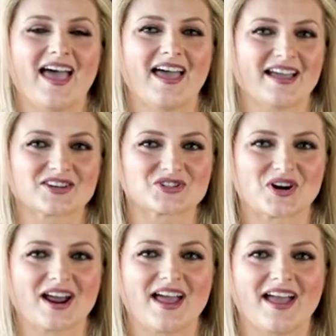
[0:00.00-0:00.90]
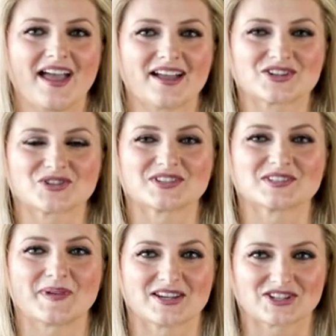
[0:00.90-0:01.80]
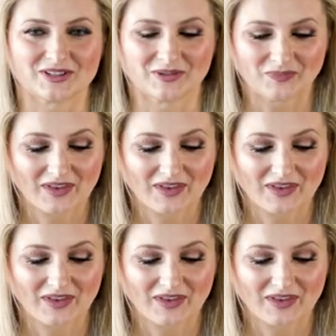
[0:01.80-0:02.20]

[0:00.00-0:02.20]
extra, extra special.